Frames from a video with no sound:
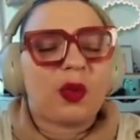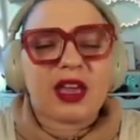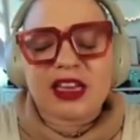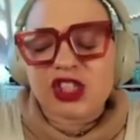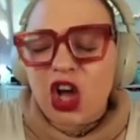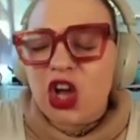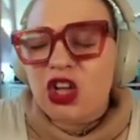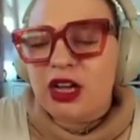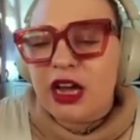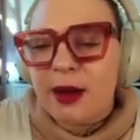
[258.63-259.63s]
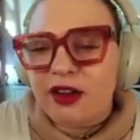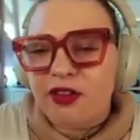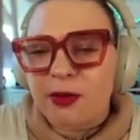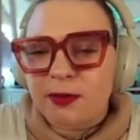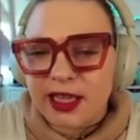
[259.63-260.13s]
it's all coming
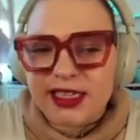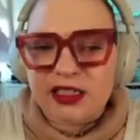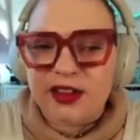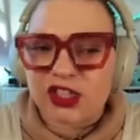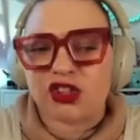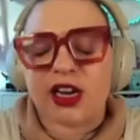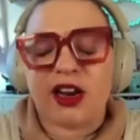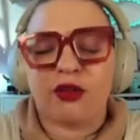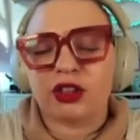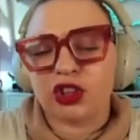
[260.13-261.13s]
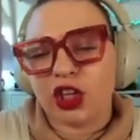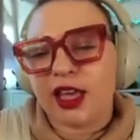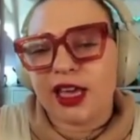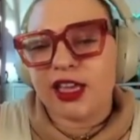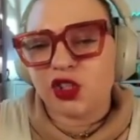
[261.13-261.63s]
from a place of history. And if we're
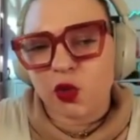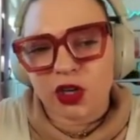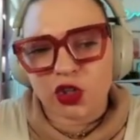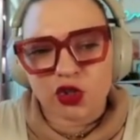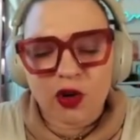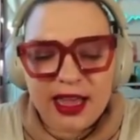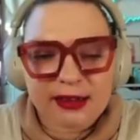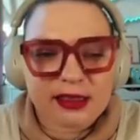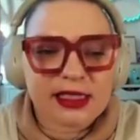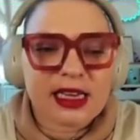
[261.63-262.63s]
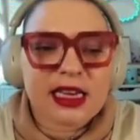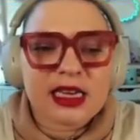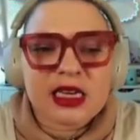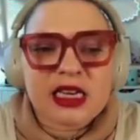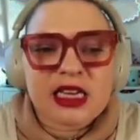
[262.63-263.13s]
looking at historical trends,
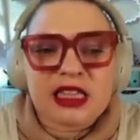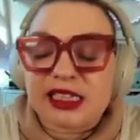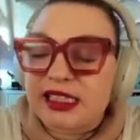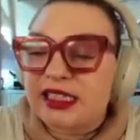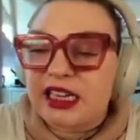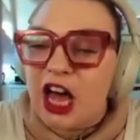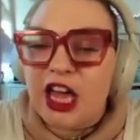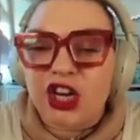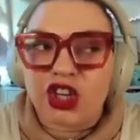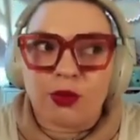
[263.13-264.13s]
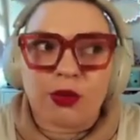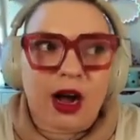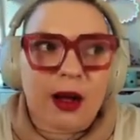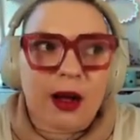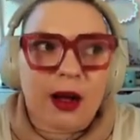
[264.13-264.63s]
this is not a new
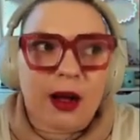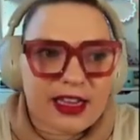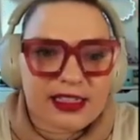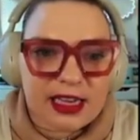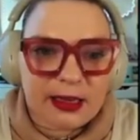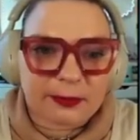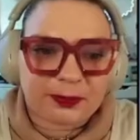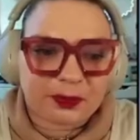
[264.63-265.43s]
problem we're facing.